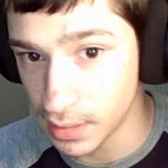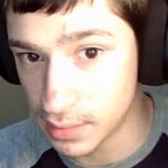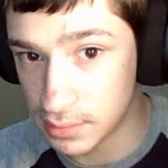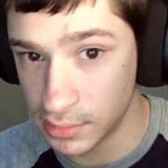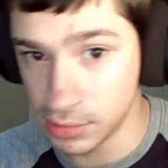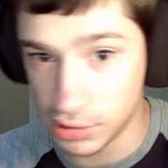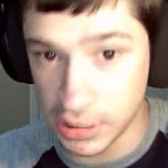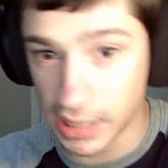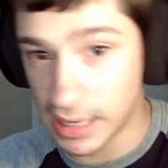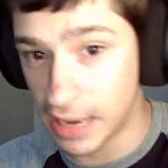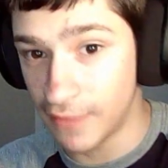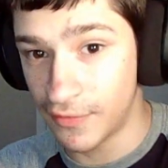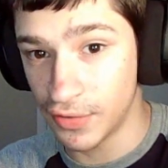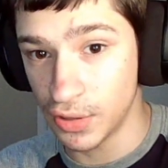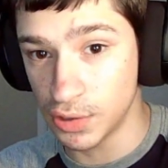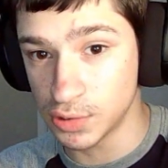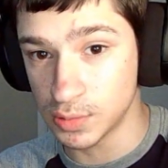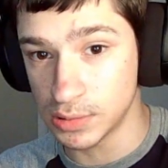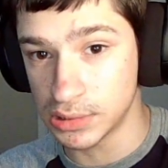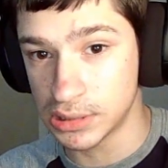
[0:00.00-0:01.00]
check out for
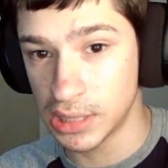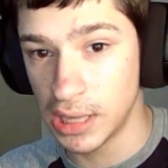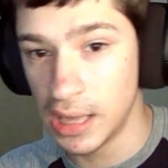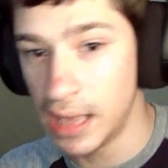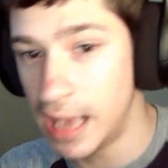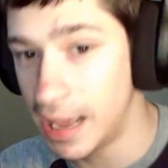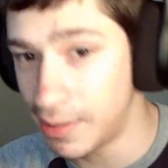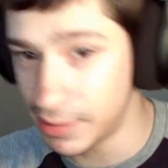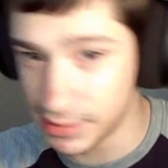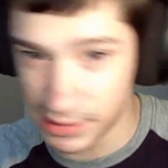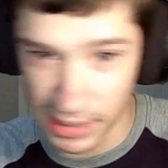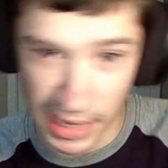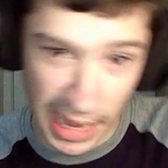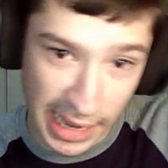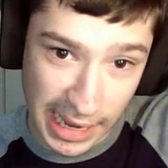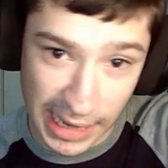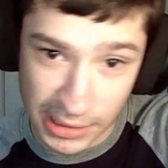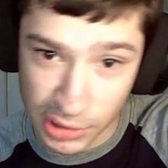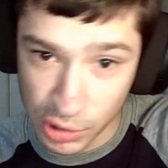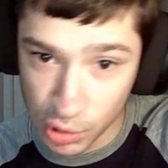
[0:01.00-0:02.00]
those ones. Anyways, today I
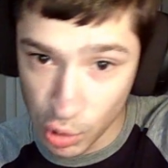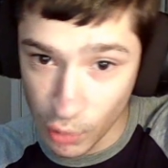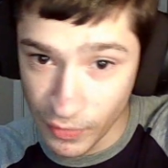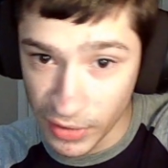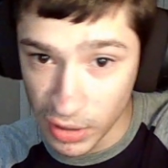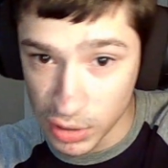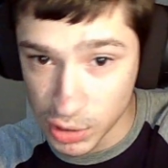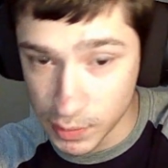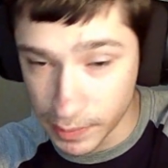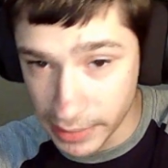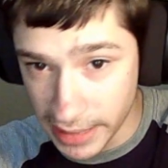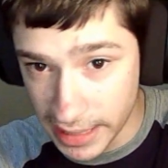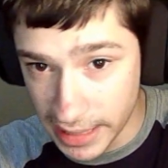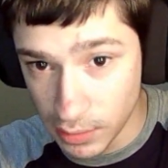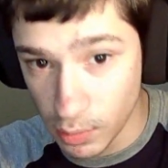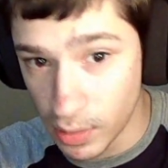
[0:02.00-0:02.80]
got two videos planned.